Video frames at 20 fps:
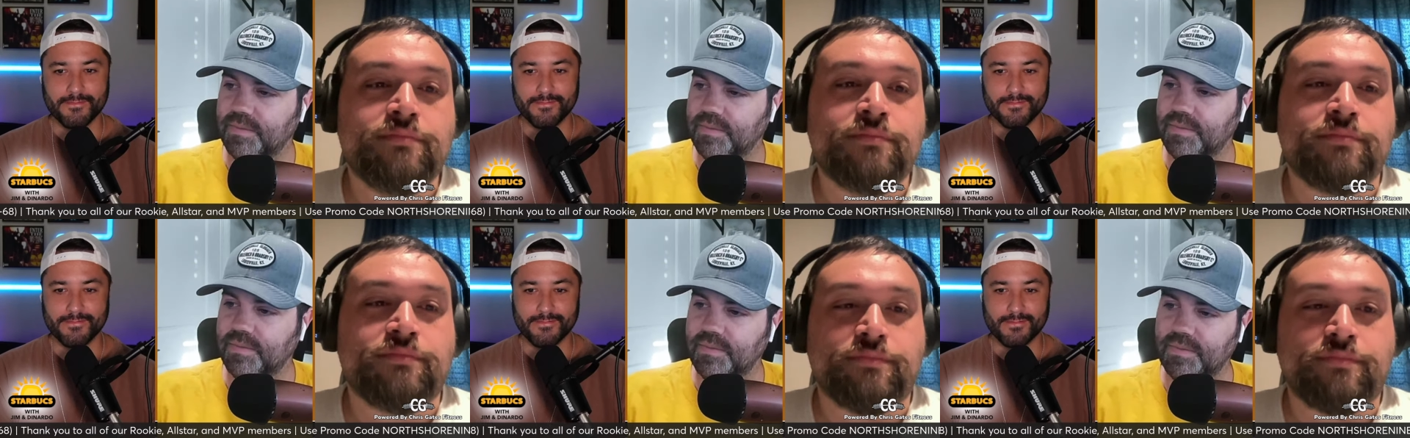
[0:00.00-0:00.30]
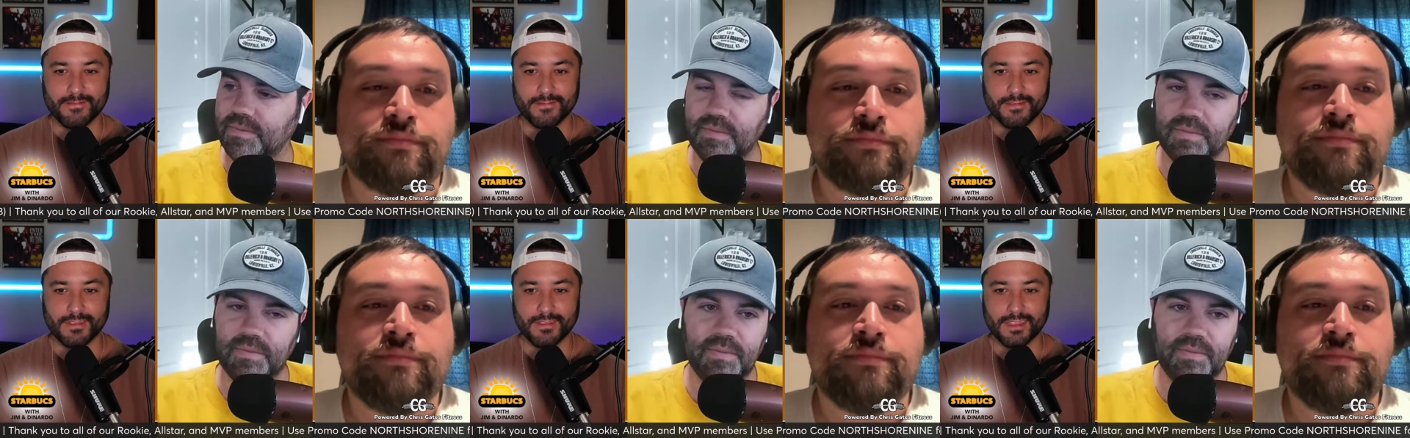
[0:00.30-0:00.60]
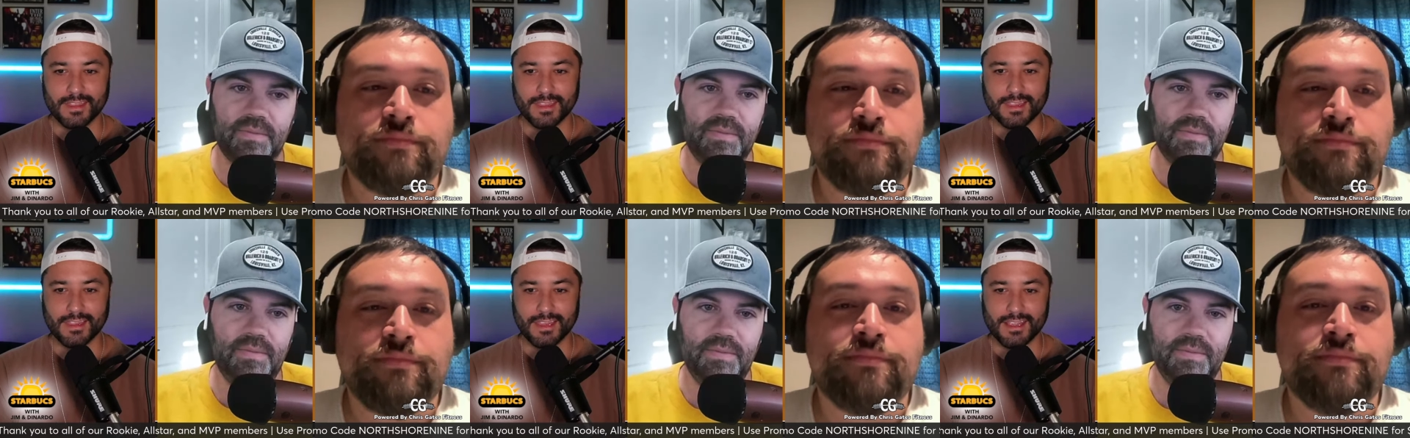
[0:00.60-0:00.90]

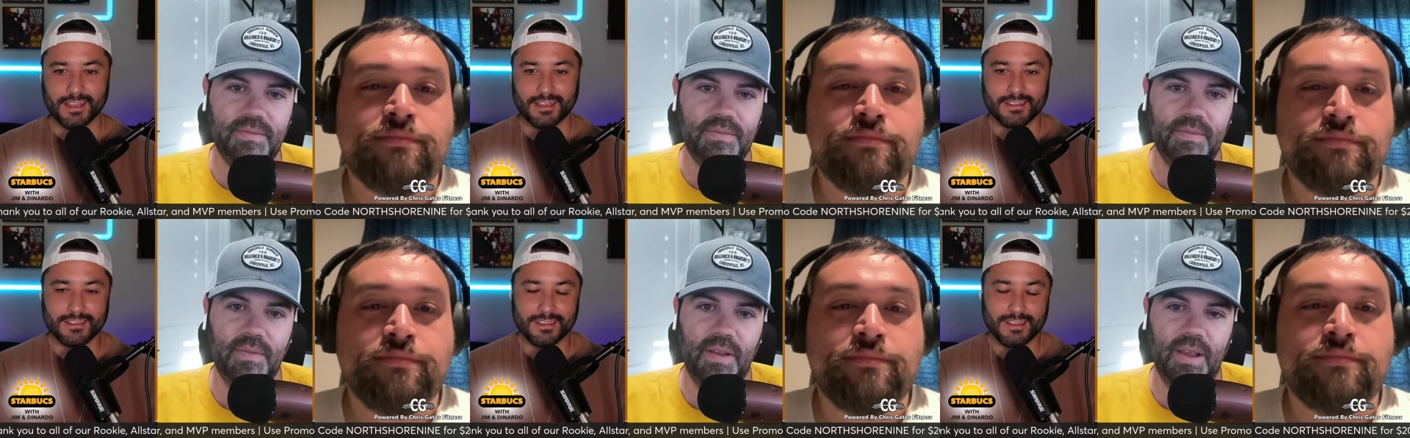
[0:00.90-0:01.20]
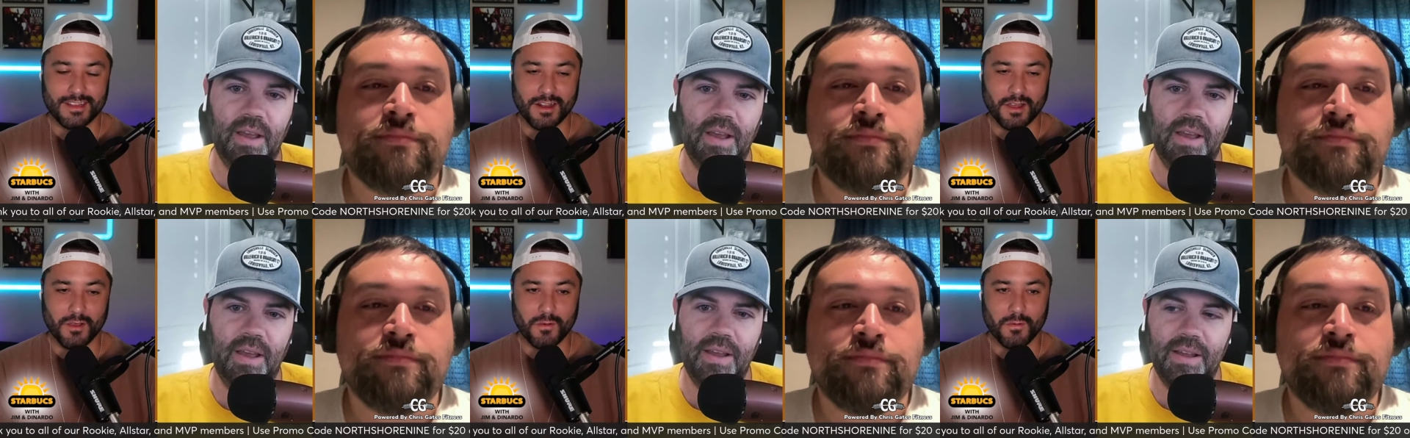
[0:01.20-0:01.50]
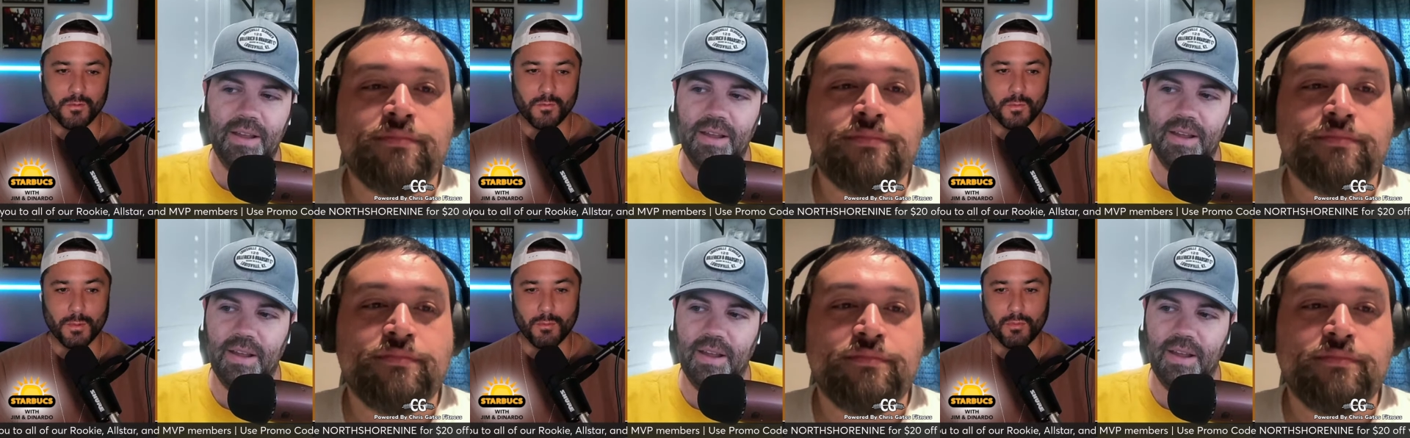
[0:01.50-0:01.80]
Speaker 1: Mm-hmm. You
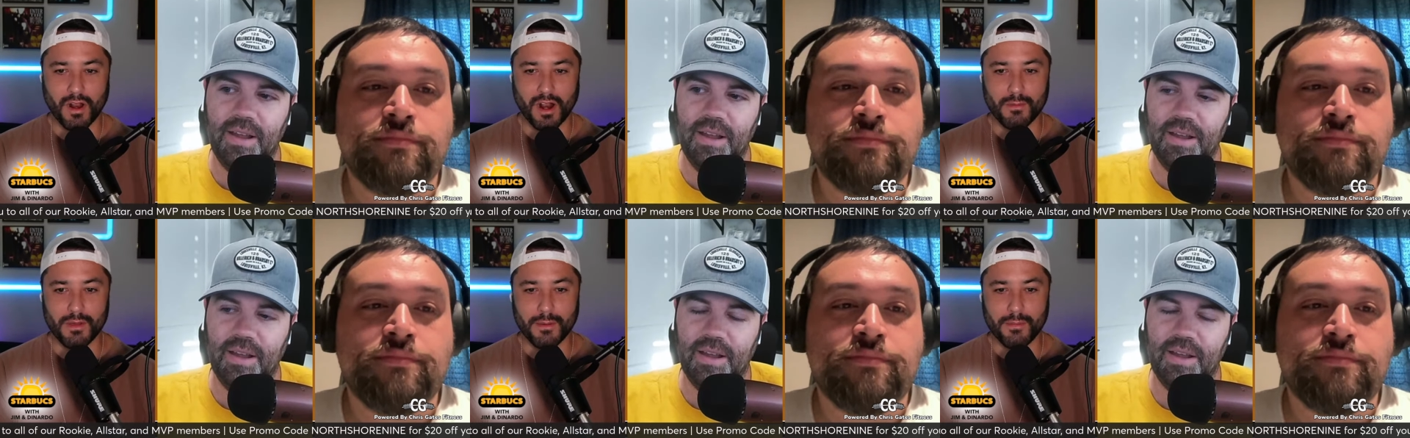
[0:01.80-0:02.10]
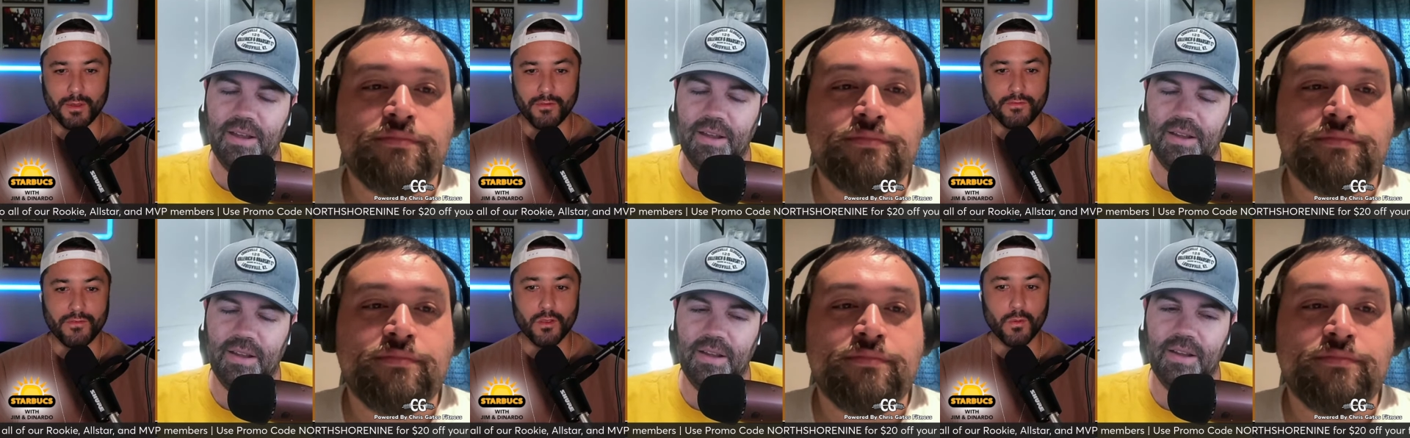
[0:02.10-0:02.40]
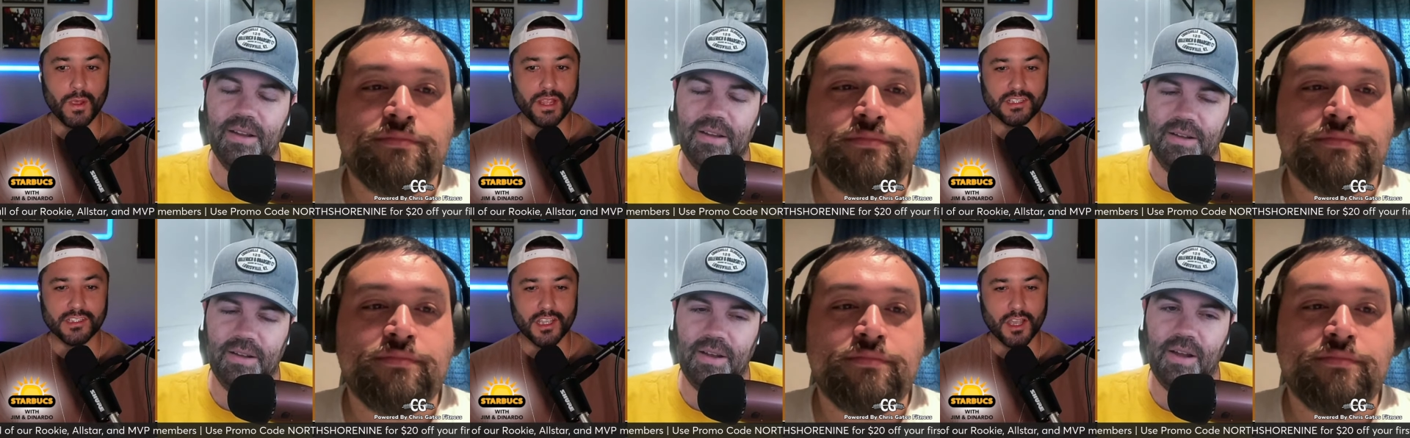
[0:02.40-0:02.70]
know, we brought him up a
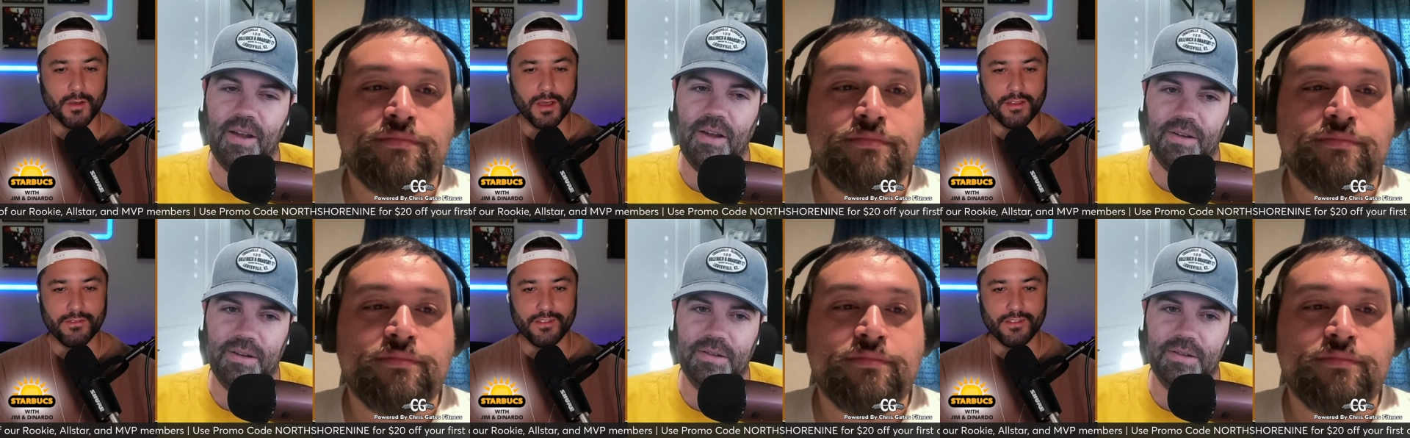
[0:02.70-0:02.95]
few weeks ago,